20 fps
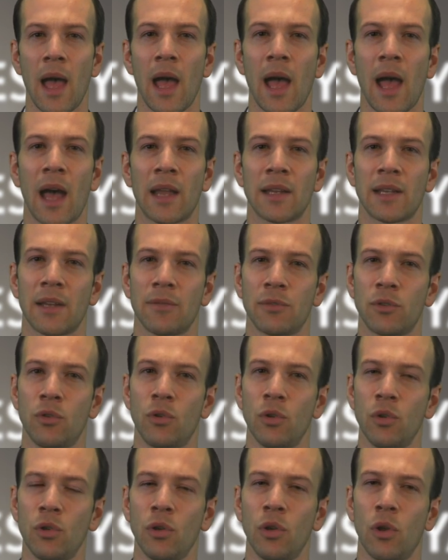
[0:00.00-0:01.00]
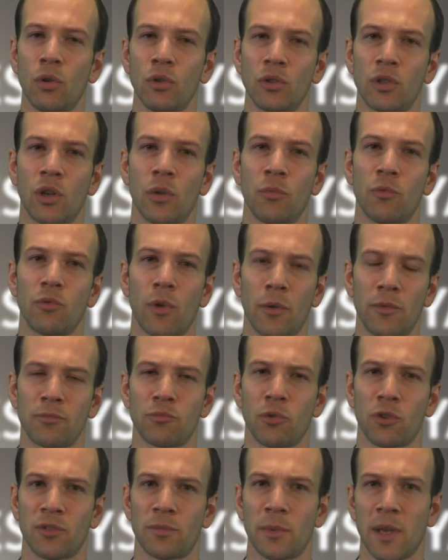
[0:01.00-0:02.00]
and have good long-term growth
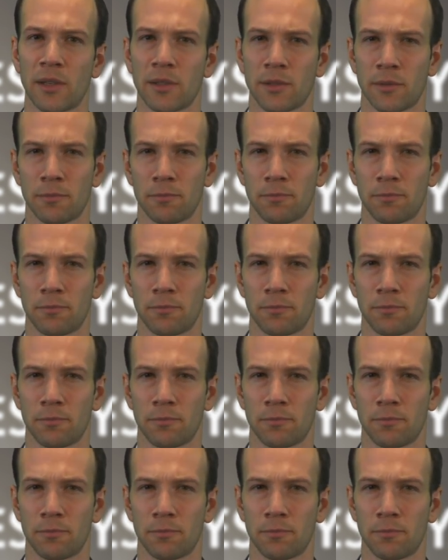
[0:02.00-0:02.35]
prospects.